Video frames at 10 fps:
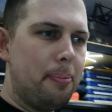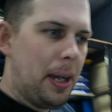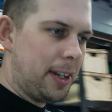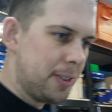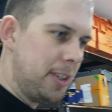
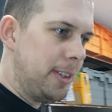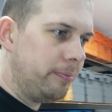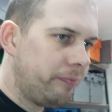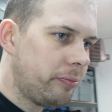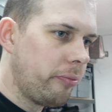back. So,
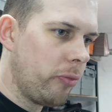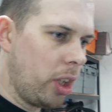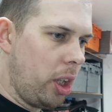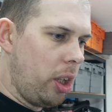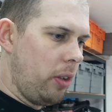
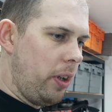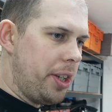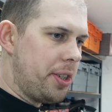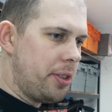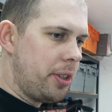
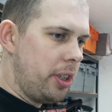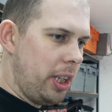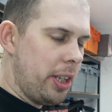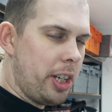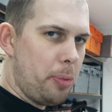reasons to
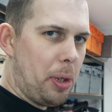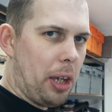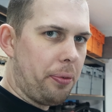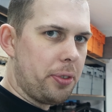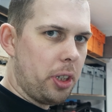delete the DPF.
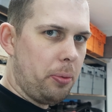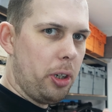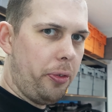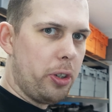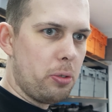So, one
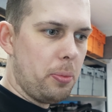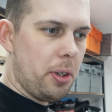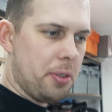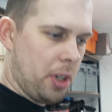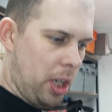first first one
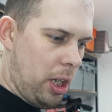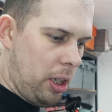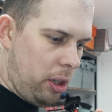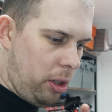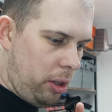was
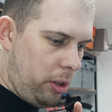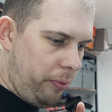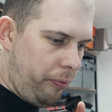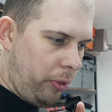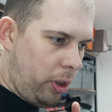
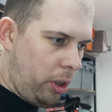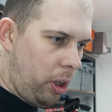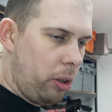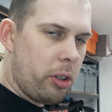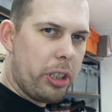
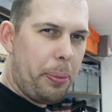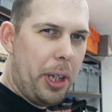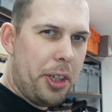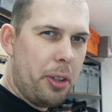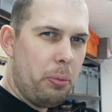oil
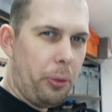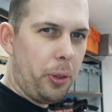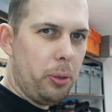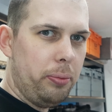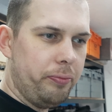contamination with
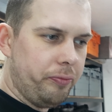fuel.